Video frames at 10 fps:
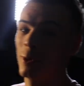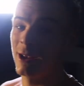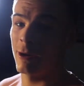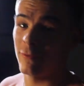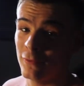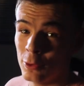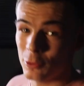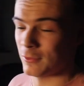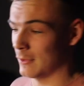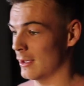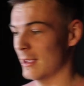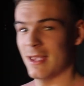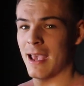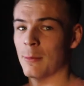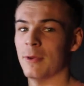We're here at Future Fit
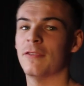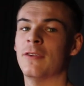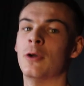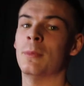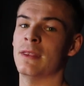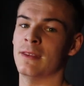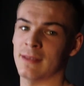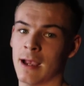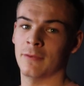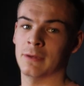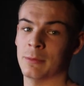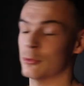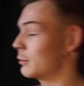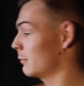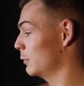and we're filming this Alphalete
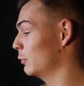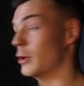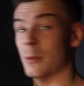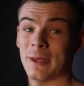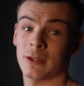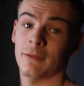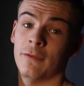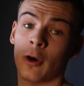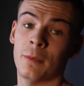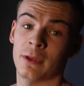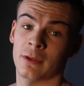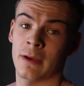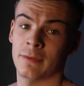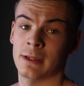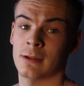product review. So we picked up 5 bits of
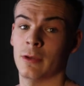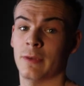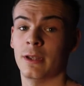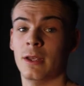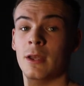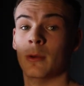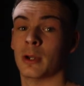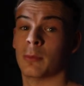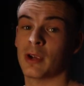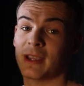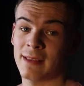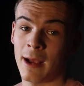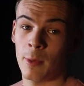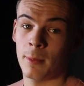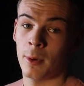Alphalete clothing. We're going to break it
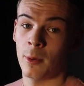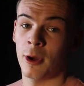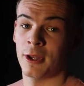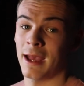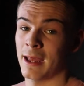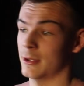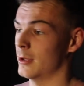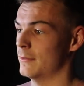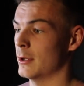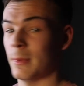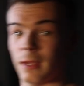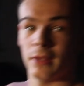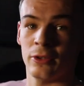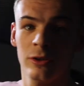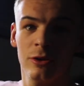down one by one and film it,
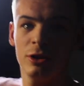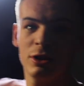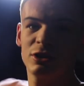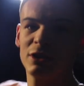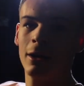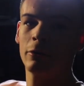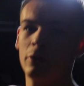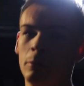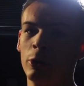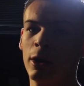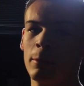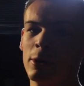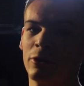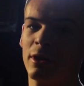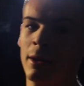and shout out to the boy Elliot behind the